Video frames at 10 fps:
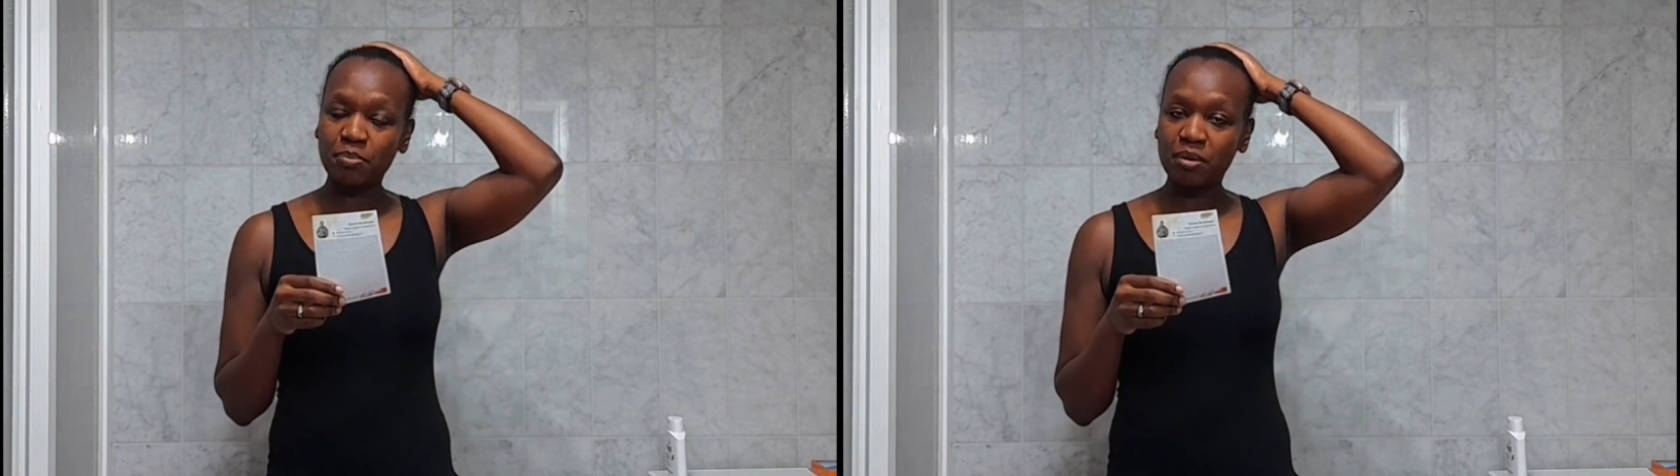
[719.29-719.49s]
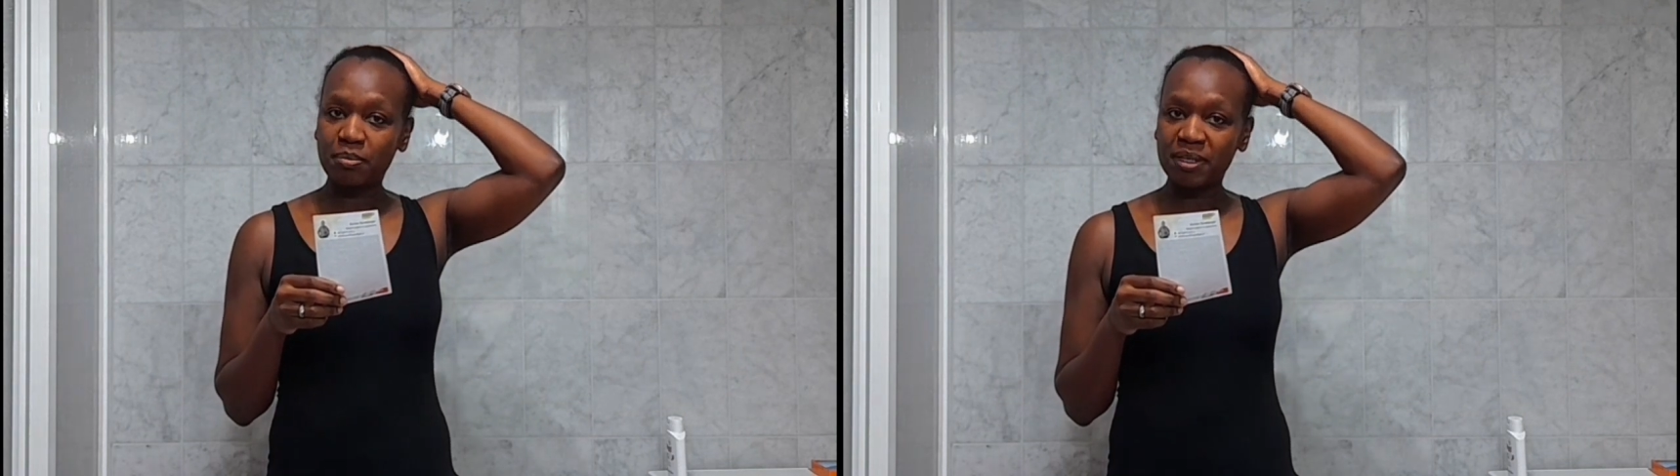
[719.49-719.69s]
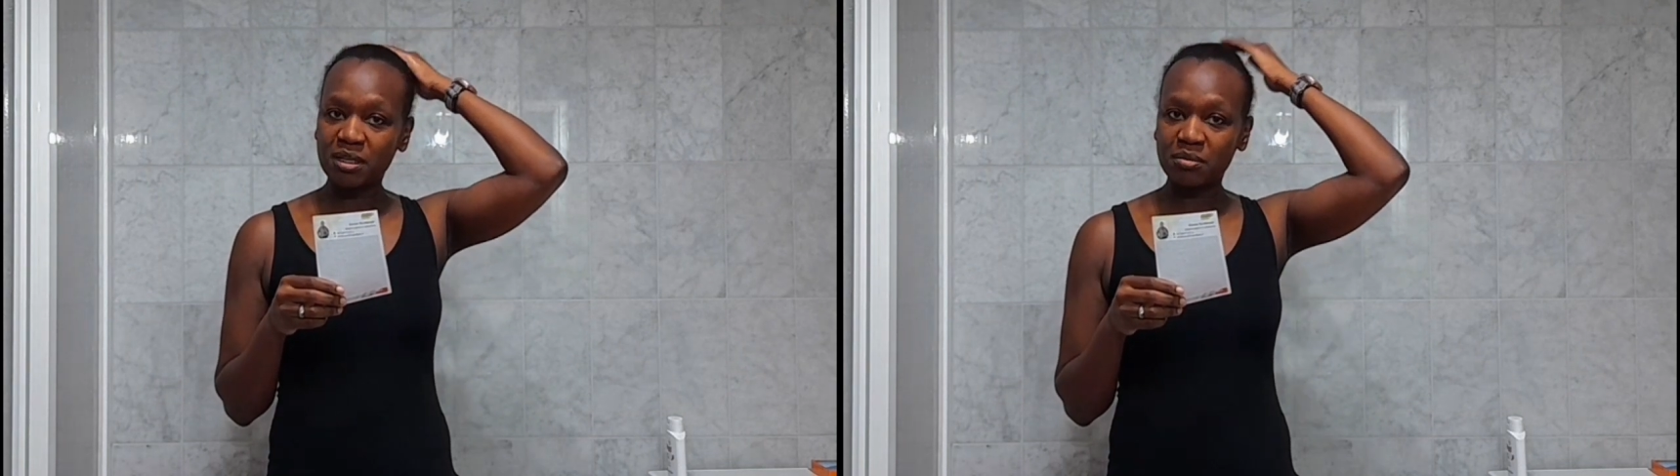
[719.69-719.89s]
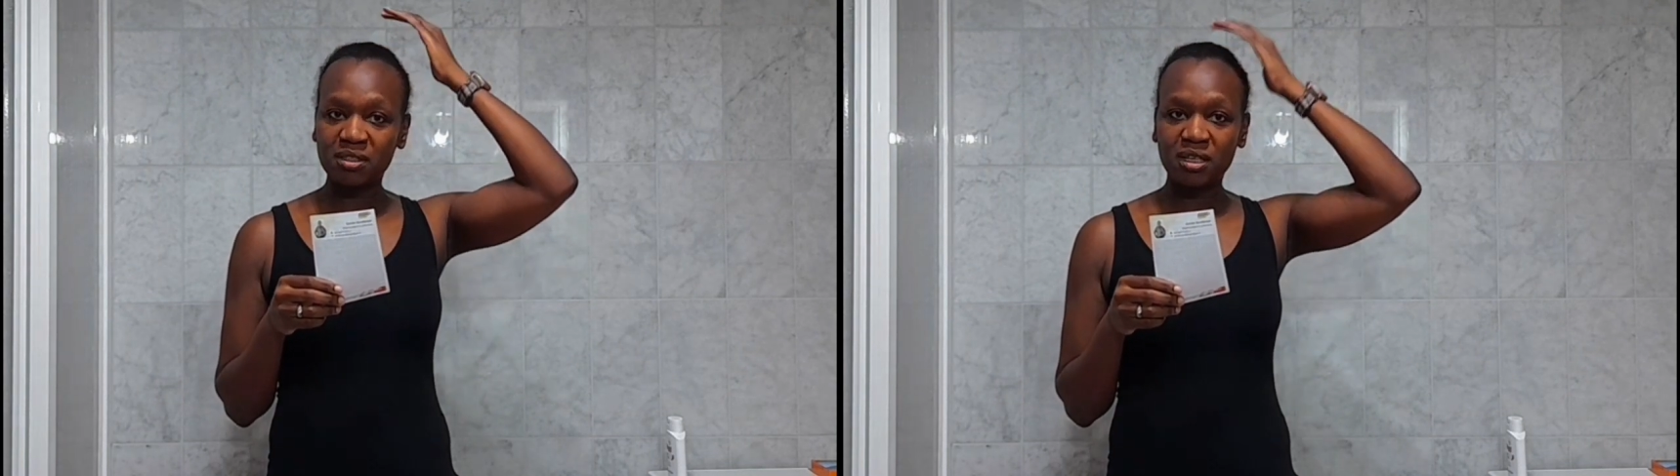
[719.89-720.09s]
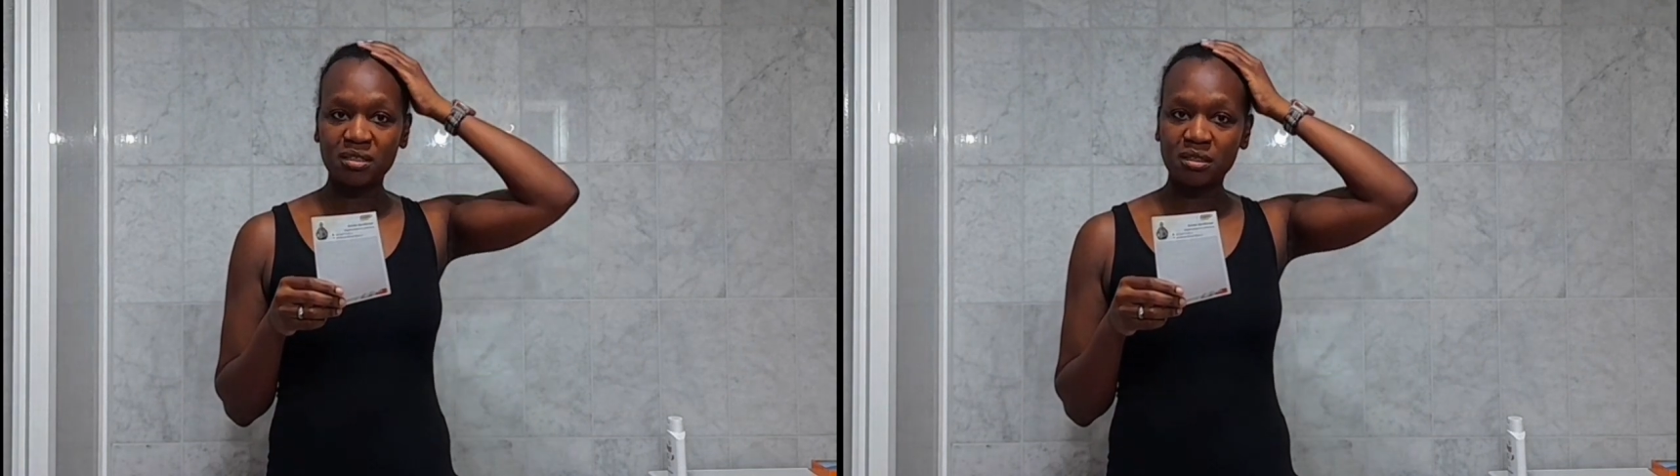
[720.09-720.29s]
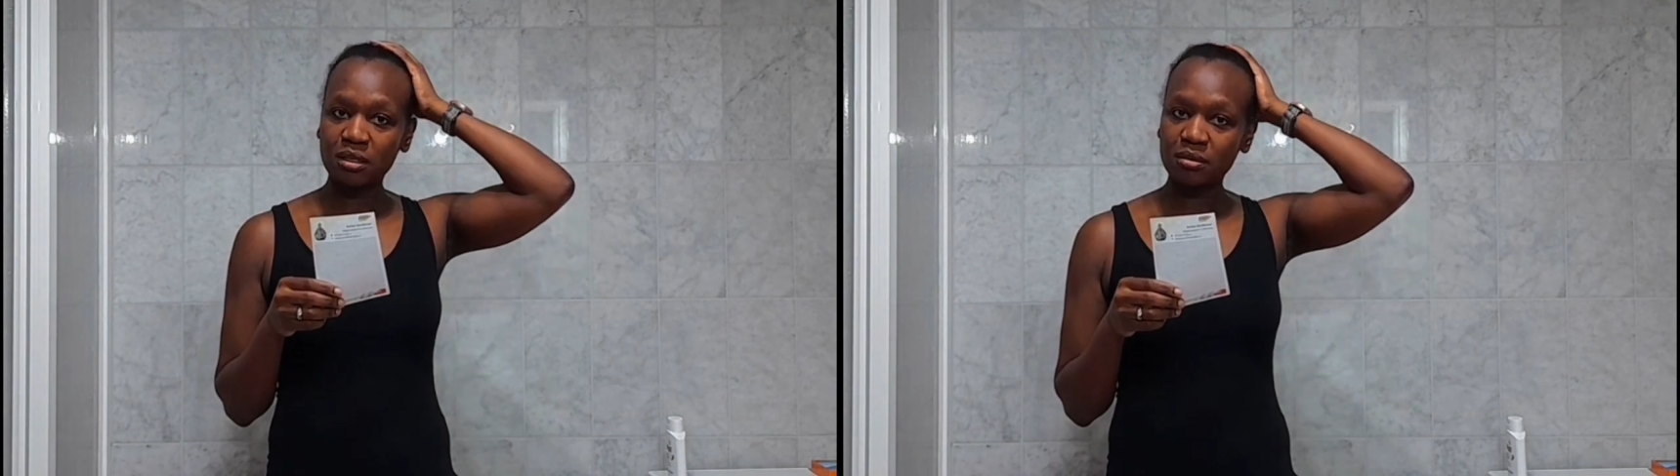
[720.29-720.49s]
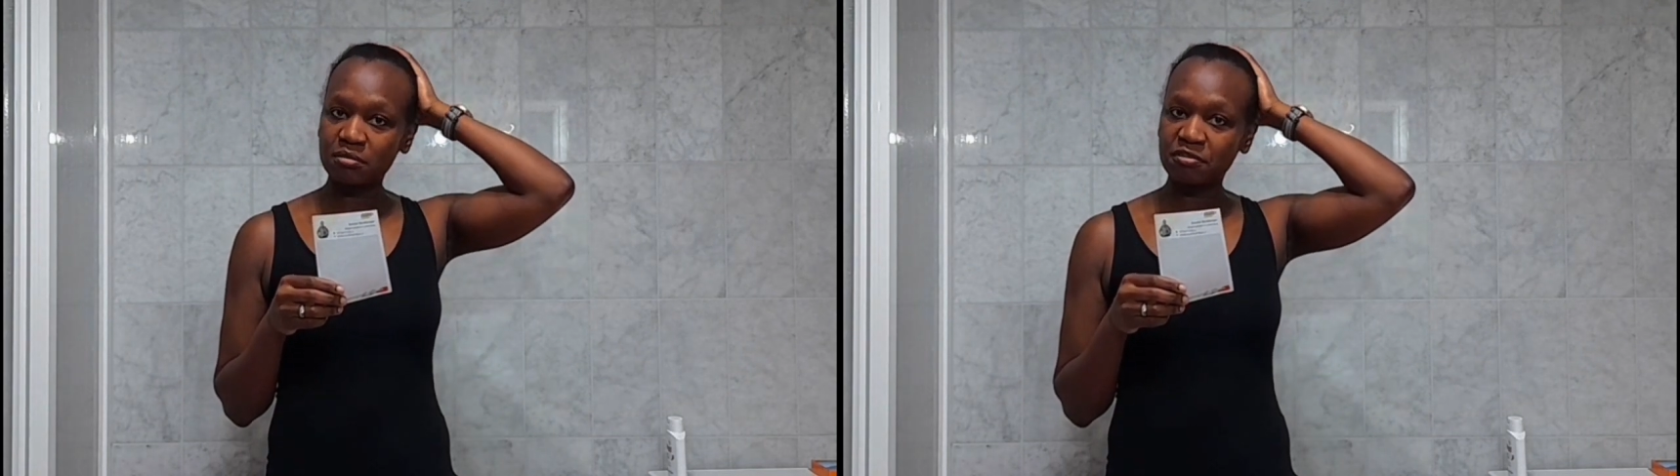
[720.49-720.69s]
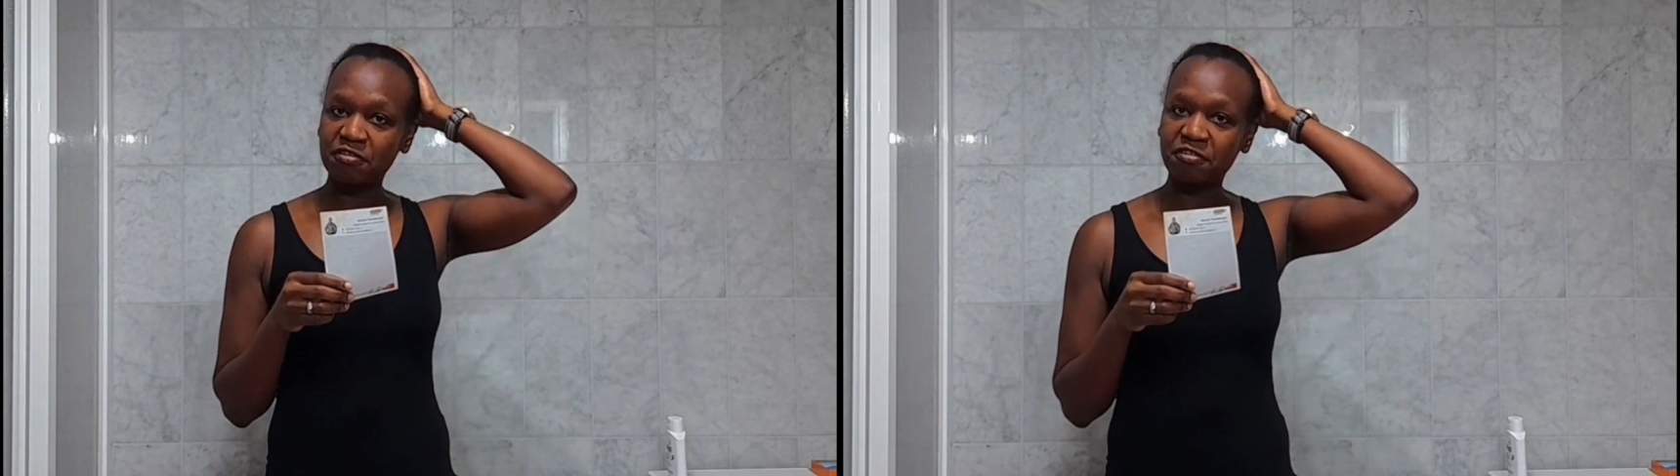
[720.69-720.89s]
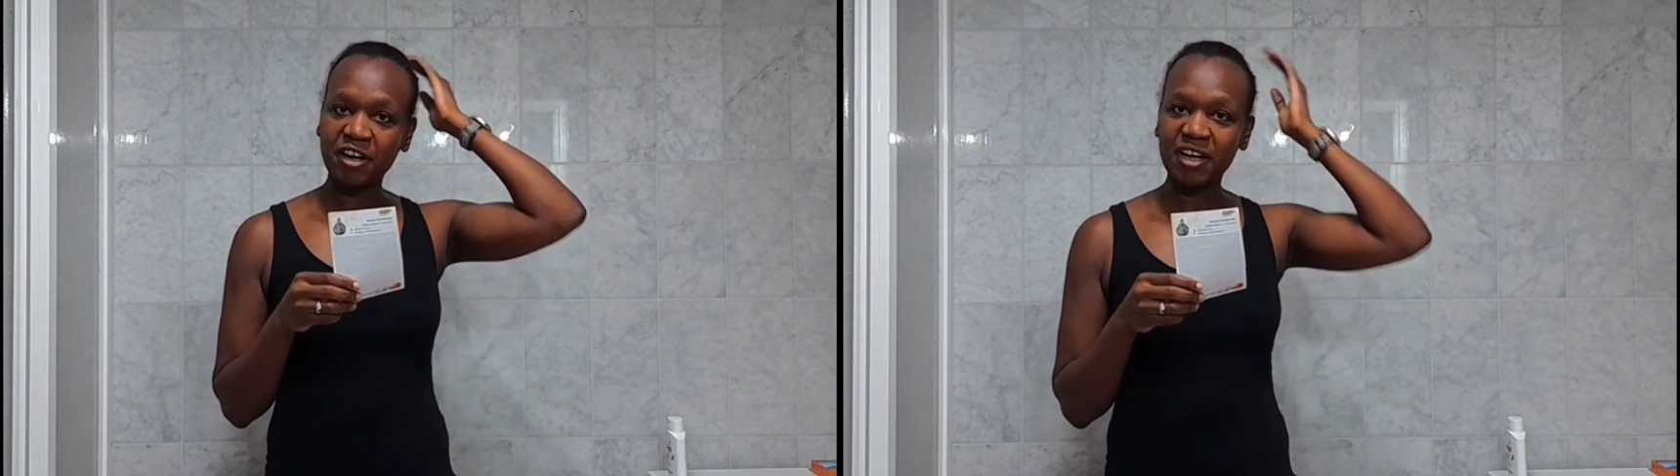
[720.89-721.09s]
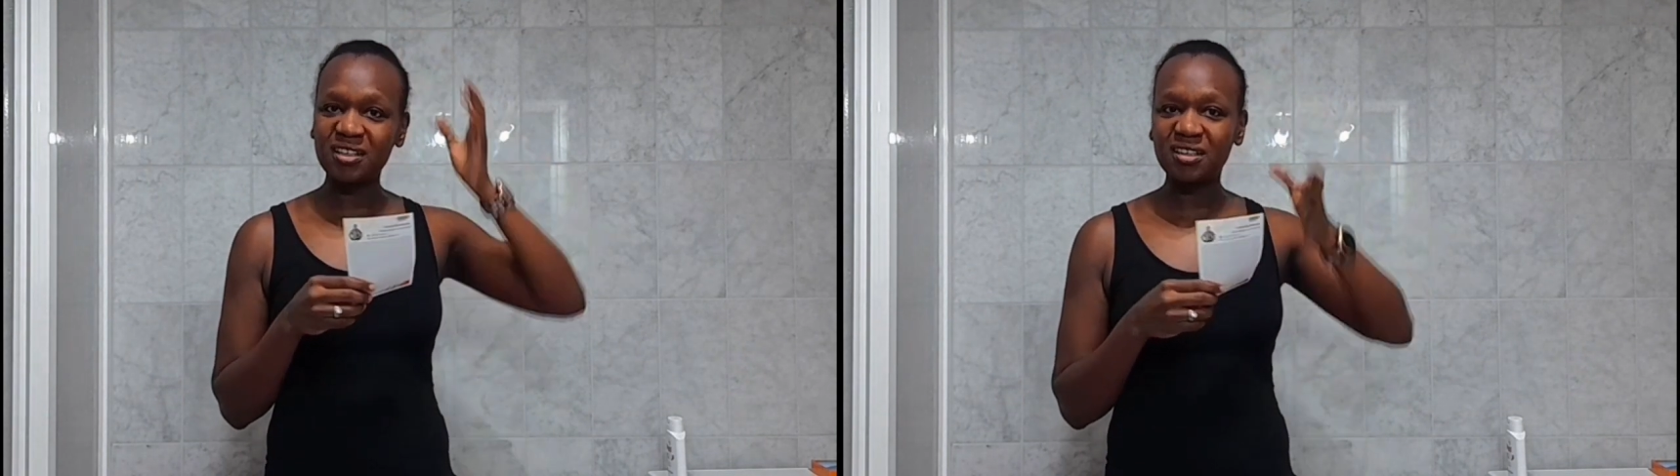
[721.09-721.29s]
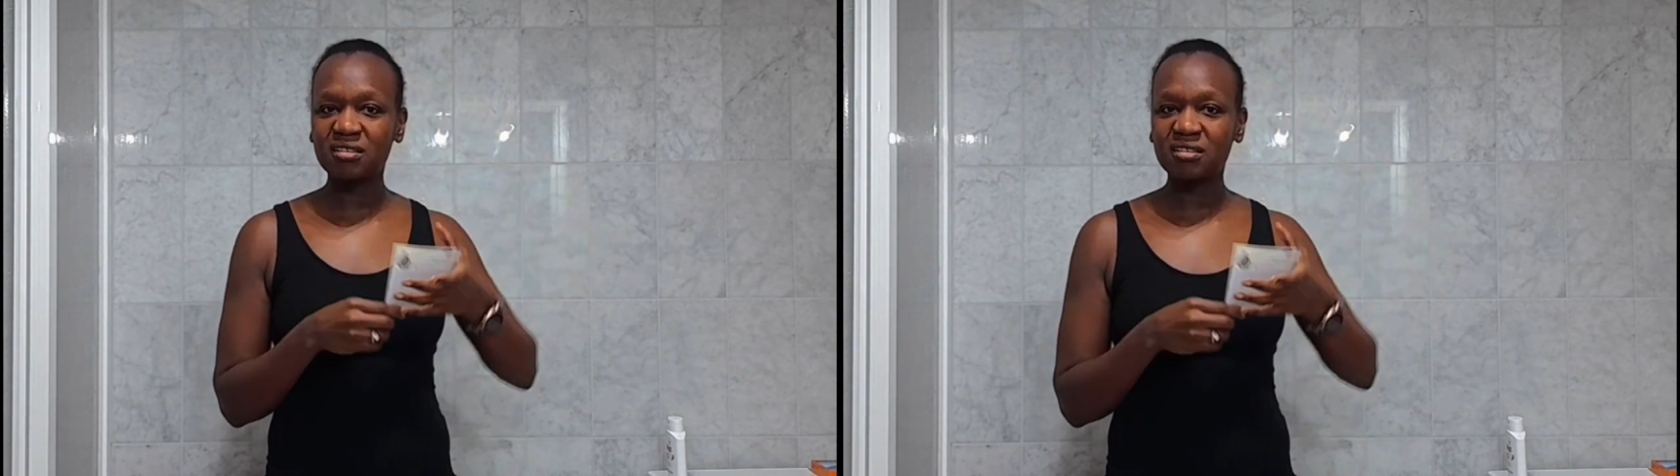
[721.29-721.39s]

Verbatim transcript: but I was getting funny,